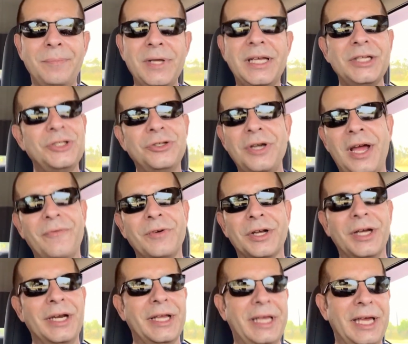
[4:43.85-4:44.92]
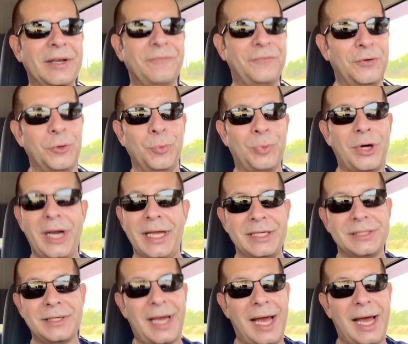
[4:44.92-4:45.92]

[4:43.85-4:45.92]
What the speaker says: because you're never going to get full price,